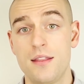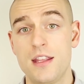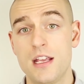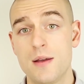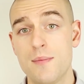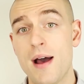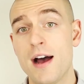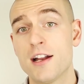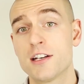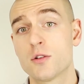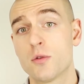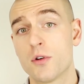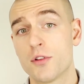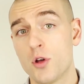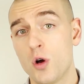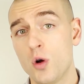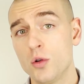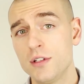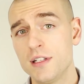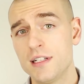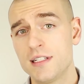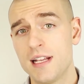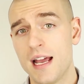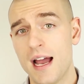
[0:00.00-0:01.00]
The amount of
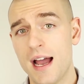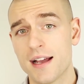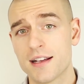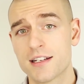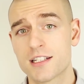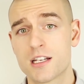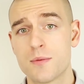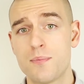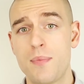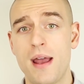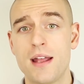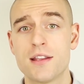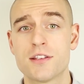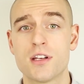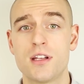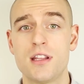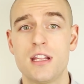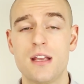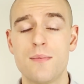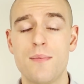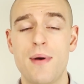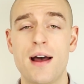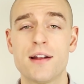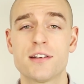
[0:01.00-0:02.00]
withholding tax depends
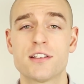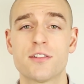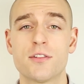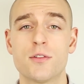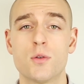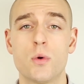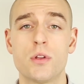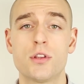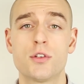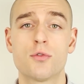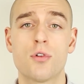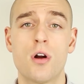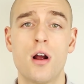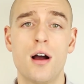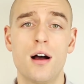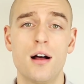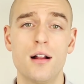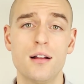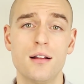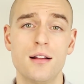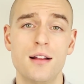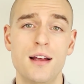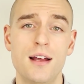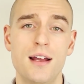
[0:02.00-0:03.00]
on the amount of the
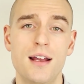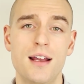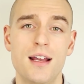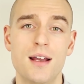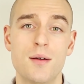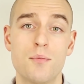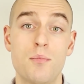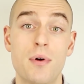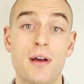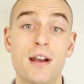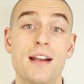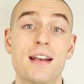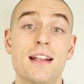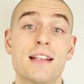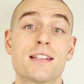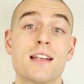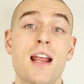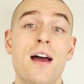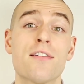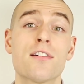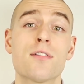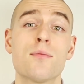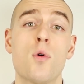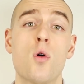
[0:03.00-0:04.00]
withdrawal, but it is
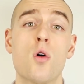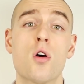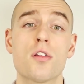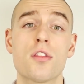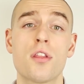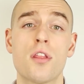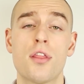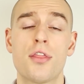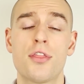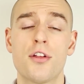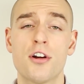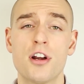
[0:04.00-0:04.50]
never more than